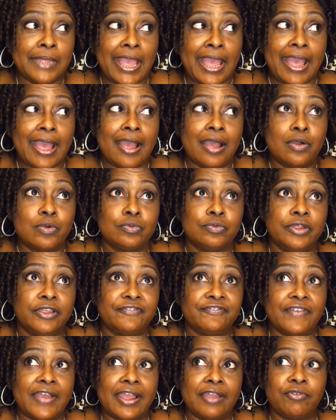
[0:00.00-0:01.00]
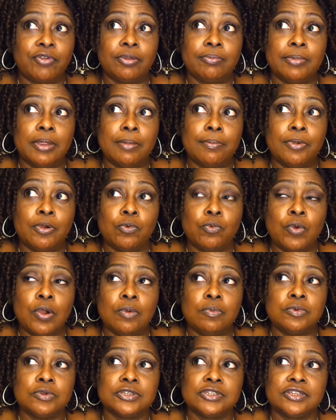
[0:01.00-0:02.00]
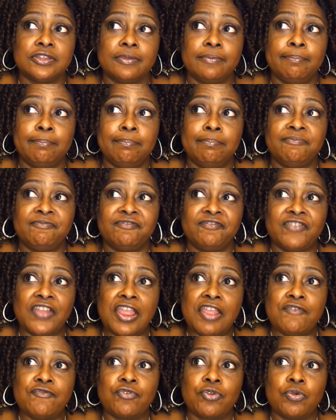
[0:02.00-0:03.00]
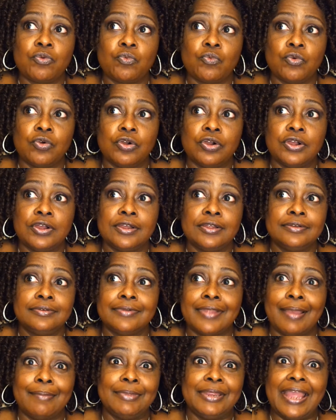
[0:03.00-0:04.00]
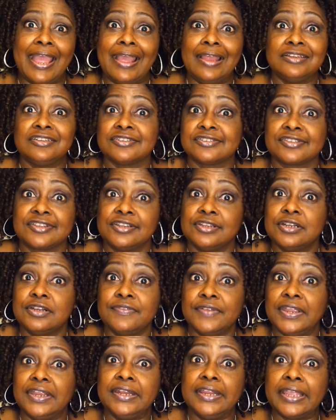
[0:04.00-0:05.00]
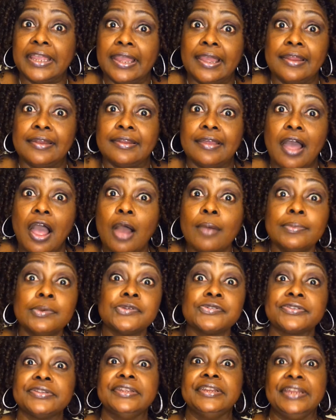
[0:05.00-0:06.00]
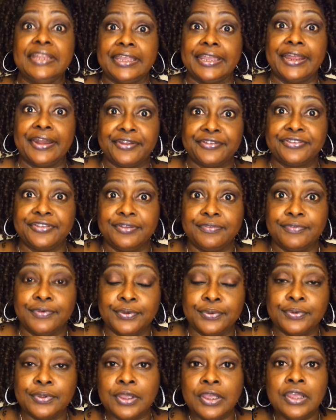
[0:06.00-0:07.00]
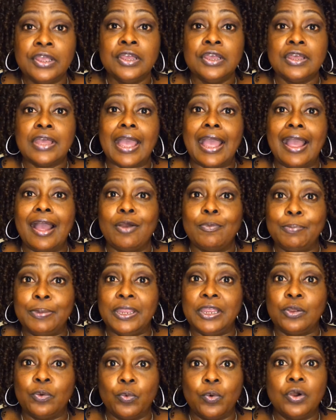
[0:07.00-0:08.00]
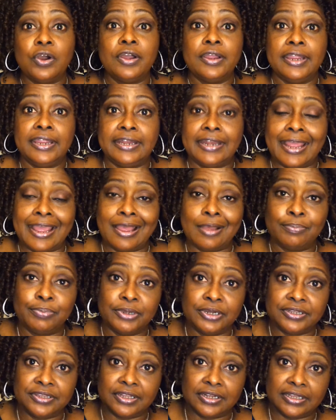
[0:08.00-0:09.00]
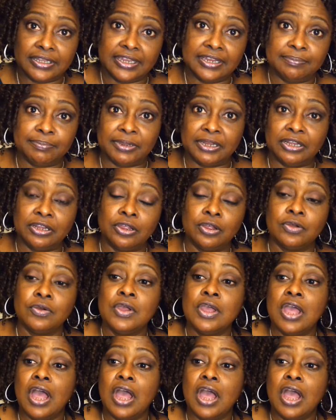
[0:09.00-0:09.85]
I, if I remember what was the favorite one, I mean, I just love any kind, of, almost any kind of seafood. I'll pick one and I'll put the link below.